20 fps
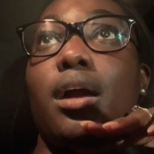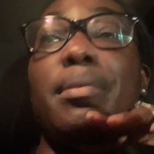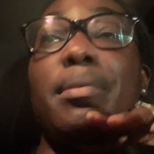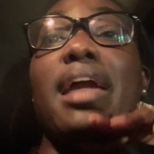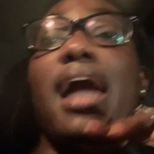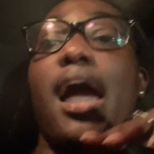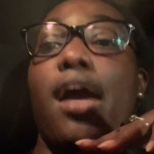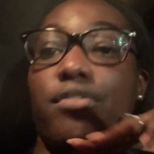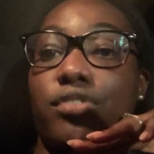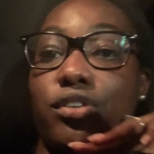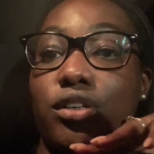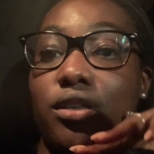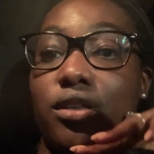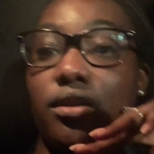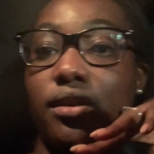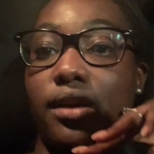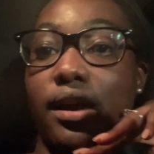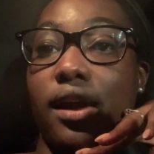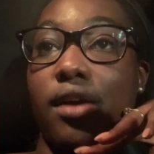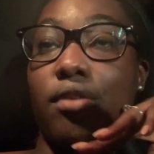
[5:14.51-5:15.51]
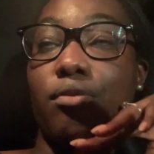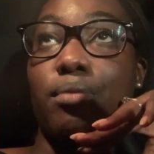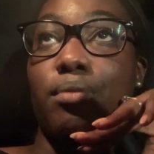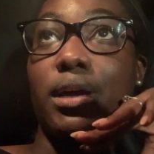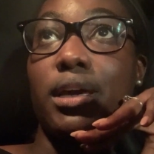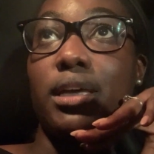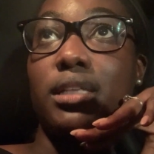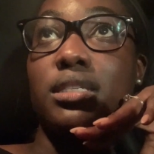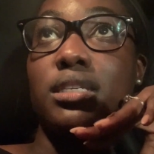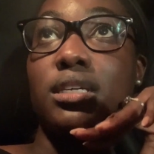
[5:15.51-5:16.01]
after I have
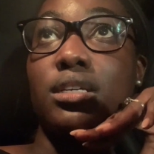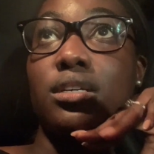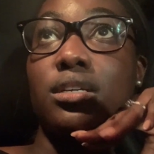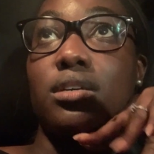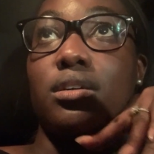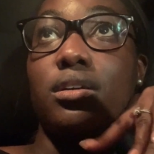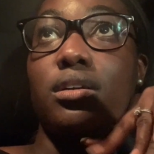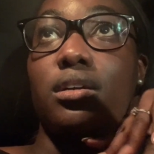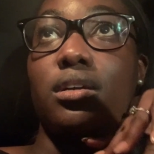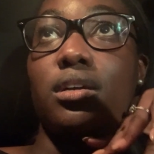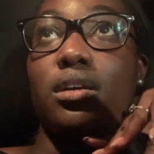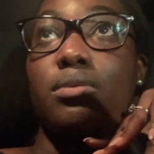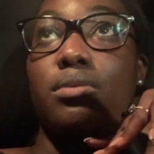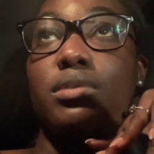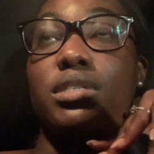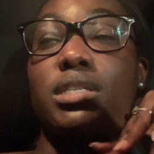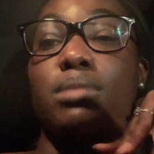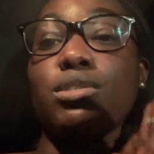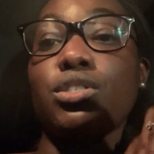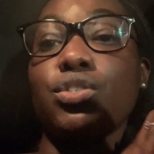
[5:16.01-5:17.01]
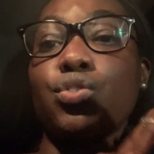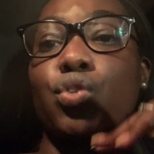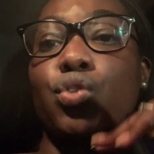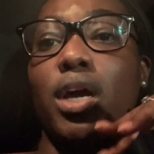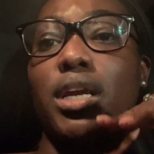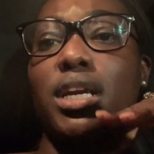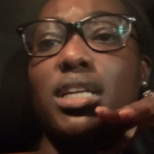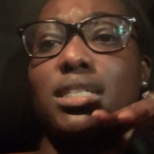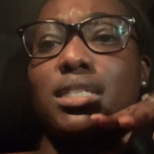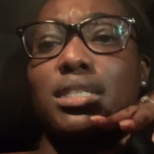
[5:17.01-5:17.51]
my dinner, which I'm just
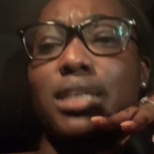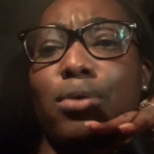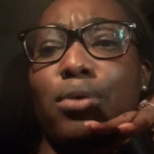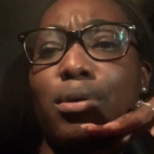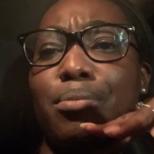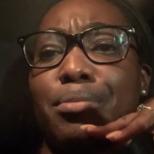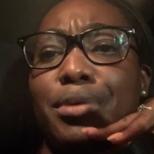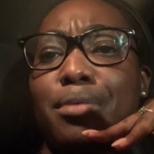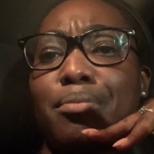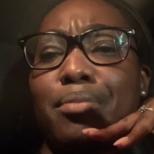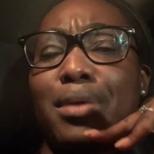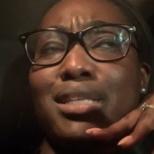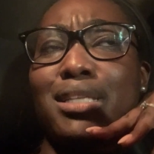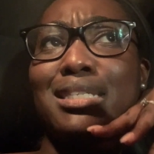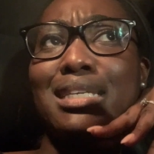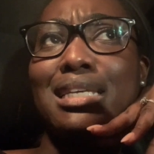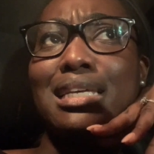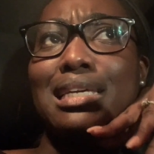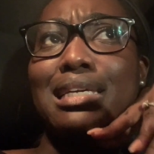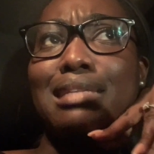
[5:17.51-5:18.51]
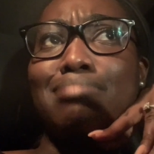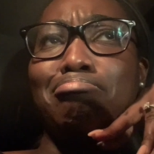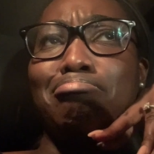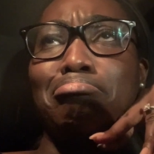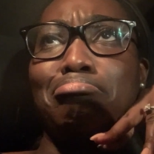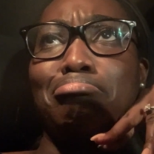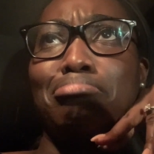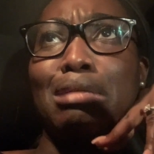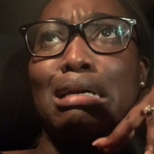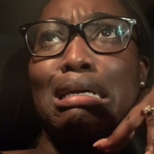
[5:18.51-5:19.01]
trying to decide what I'm gonna make to eat.
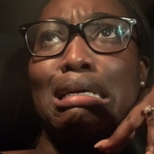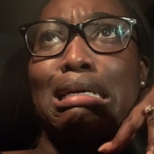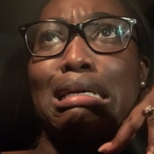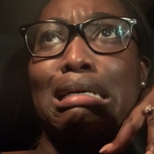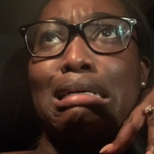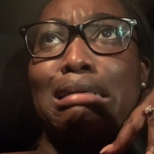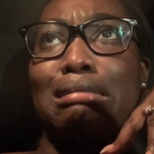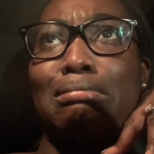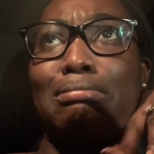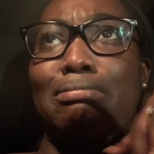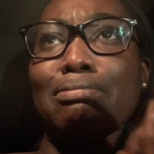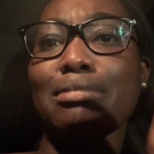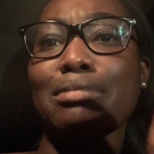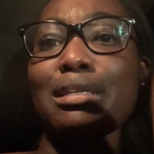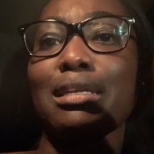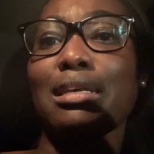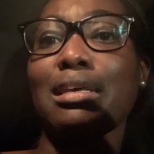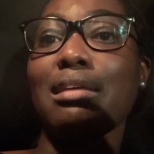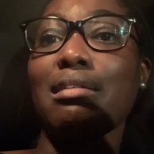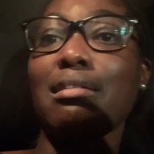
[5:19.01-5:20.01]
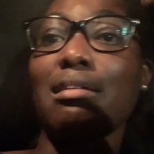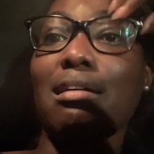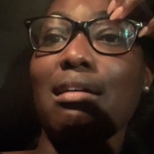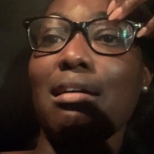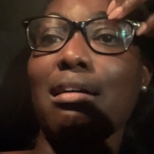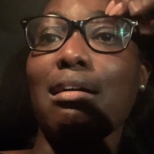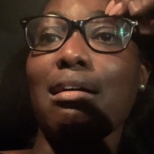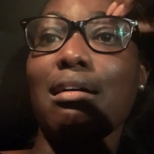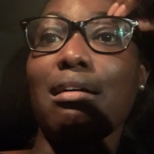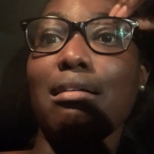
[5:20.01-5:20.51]
But yeah.
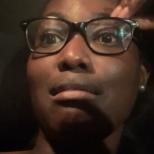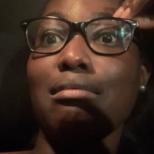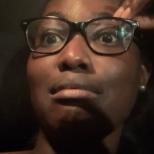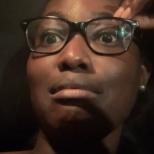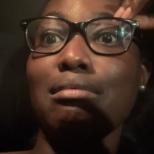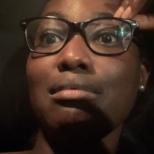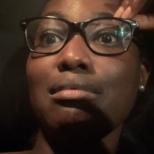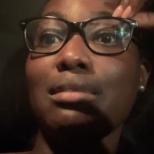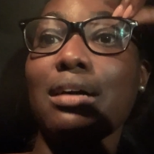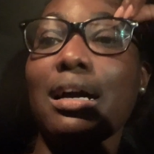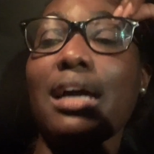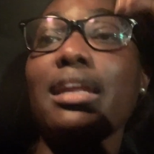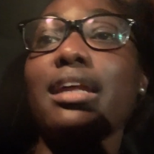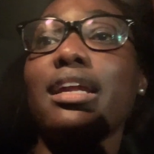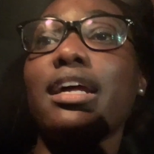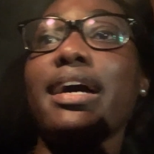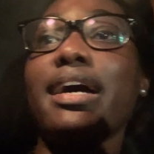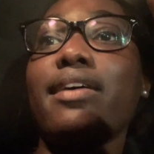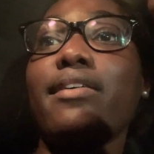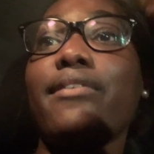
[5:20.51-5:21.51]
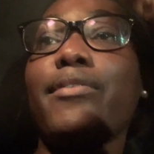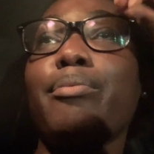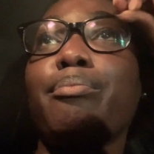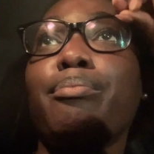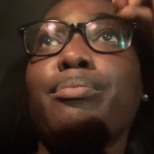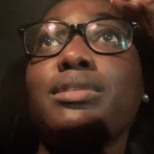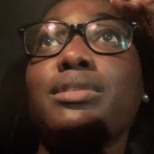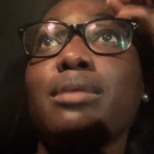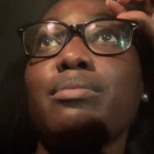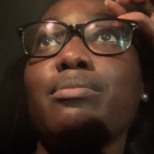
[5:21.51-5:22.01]
Ooh, and then I have
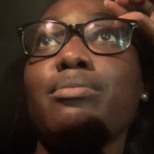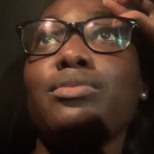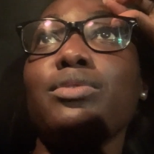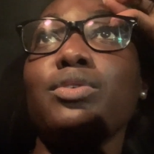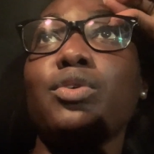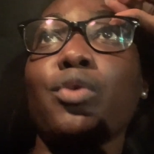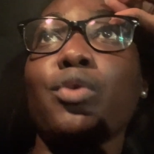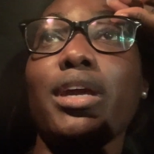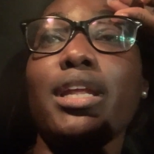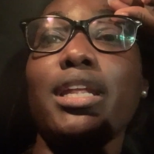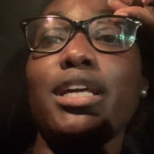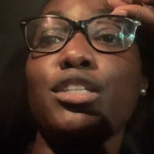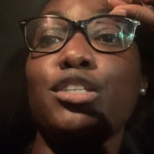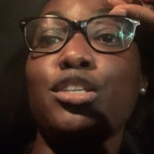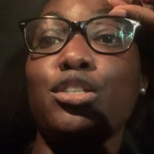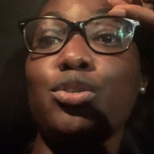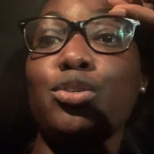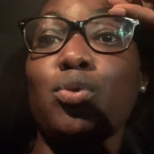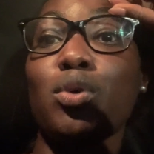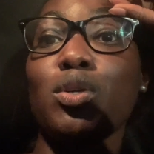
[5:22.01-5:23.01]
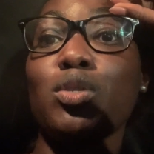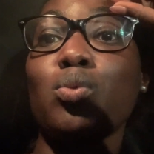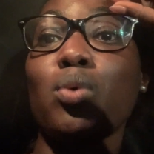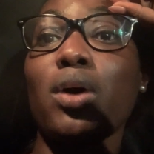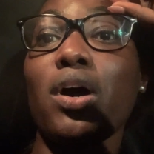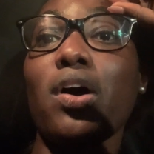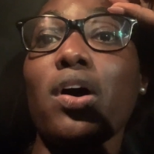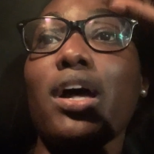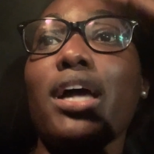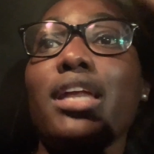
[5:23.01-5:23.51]
some grading to do as
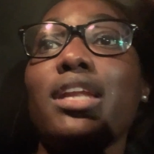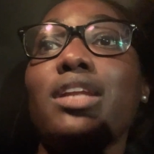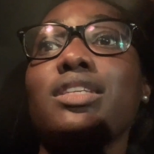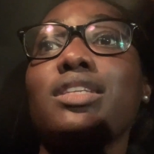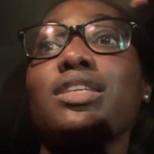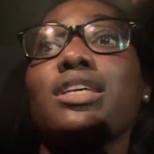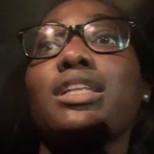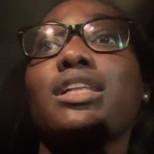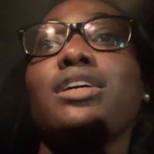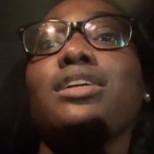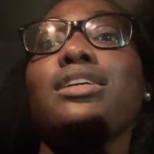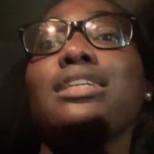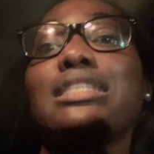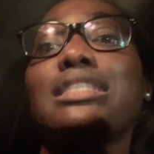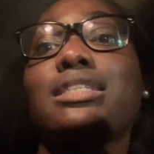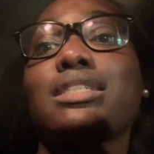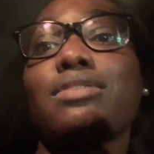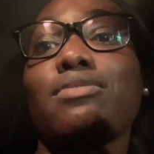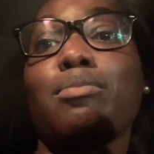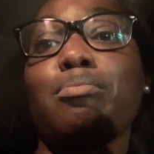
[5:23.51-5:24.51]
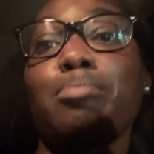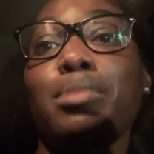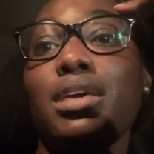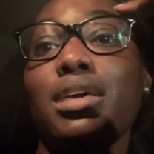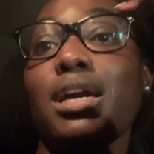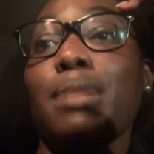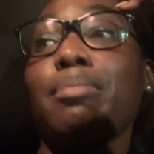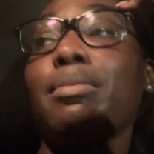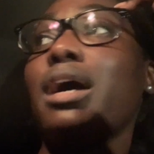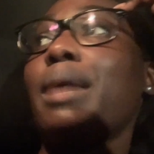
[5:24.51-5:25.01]
well, and it's currently 7
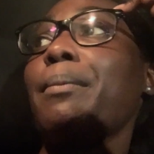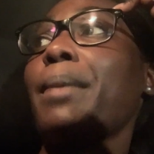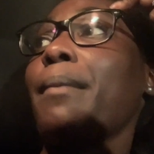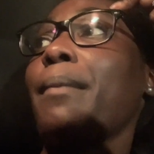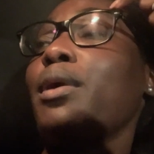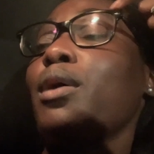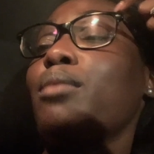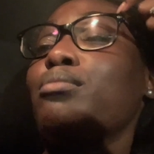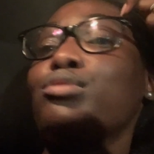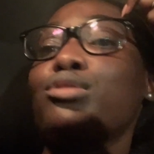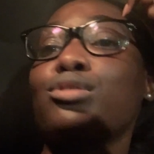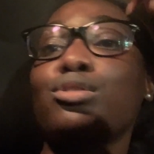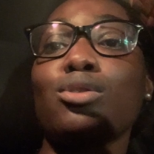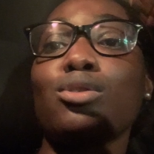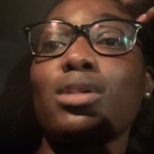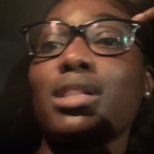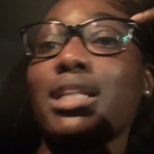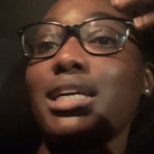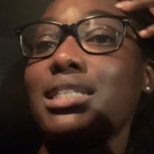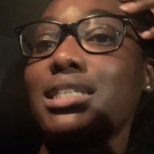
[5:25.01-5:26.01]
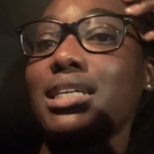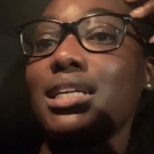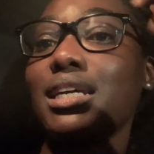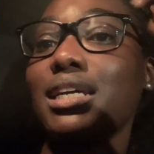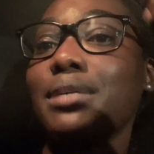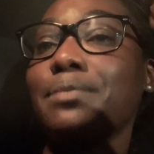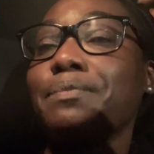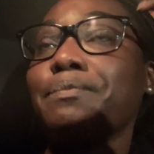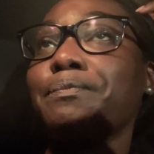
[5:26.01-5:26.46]
p.m. I'm coming home so late today.